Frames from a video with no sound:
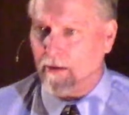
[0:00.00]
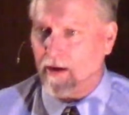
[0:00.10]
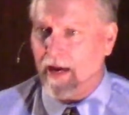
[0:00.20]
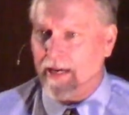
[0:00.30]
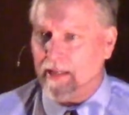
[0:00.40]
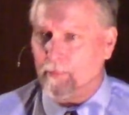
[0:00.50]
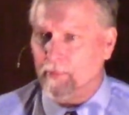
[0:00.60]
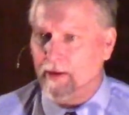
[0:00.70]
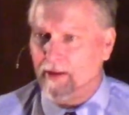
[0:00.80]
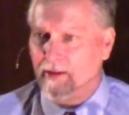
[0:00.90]
hide
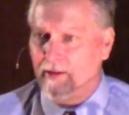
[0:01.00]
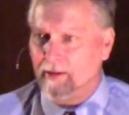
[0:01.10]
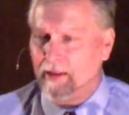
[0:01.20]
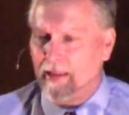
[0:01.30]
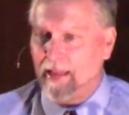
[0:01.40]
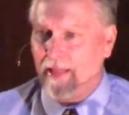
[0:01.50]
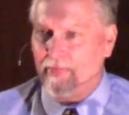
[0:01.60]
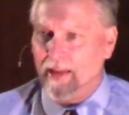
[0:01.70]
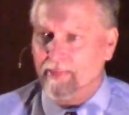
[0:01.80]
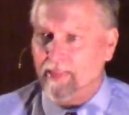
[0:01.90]
him.
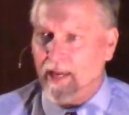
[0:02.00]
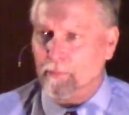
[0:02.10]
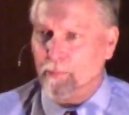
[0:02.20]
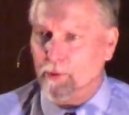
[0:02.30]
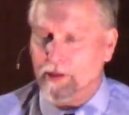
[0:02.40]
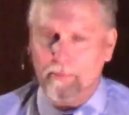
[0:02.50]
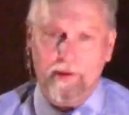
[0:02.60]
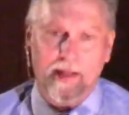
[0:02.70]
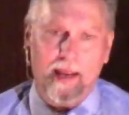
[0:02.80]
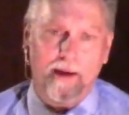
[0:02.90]
And then they put him
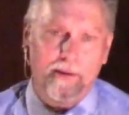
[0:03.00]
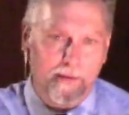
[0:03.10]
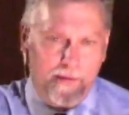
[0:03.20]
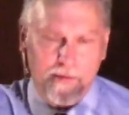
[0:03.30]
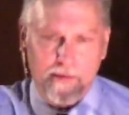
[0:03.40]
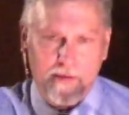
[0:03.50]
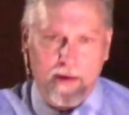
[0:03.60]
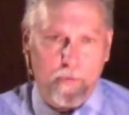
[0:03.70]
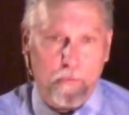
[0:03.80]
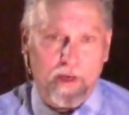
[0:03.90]
in a
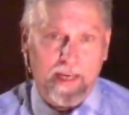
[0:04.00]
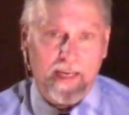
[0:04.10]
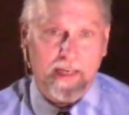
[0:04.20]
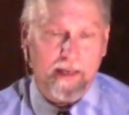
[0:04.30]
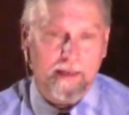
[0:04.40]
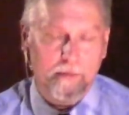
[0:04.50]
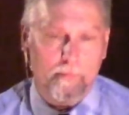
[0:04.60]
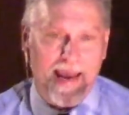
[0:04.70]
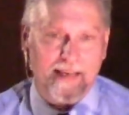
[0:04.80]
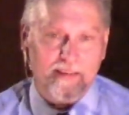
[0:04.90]
reed
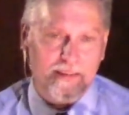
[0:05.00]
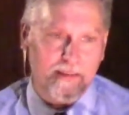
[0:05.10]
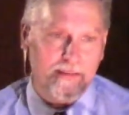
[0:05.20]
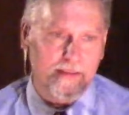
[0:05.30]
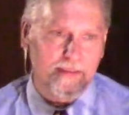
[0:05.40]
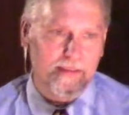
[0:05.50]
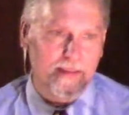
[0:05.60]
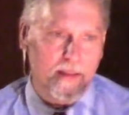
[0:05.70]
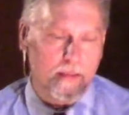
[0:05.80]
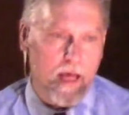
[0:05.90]
basket
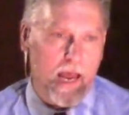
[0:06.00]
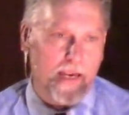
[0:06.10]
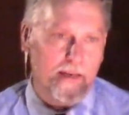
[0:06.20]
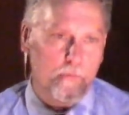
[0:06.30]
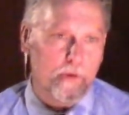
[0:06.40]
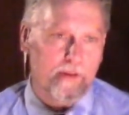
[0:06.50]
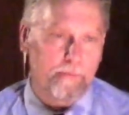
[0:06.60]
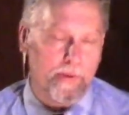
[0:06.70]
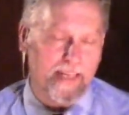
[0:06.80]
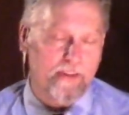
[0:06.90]
lined
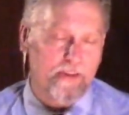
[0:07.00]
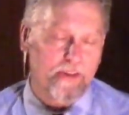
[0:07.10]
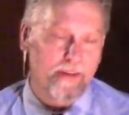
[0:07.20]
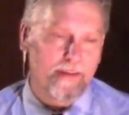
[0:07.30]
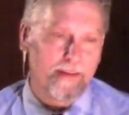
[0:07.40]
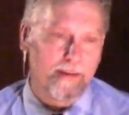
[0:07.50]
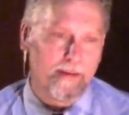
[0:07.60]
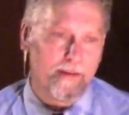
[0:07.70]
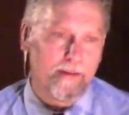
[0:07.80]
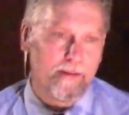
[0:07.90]
with pitch
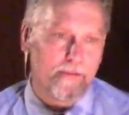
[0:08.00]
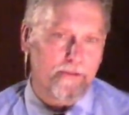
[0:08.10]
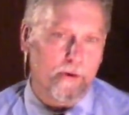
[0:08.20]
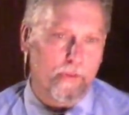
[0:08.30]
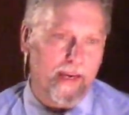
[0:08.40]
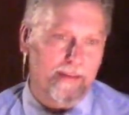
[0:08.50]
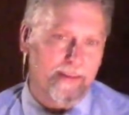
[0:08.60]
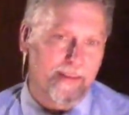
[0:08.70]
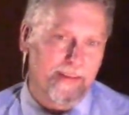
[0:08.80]
so that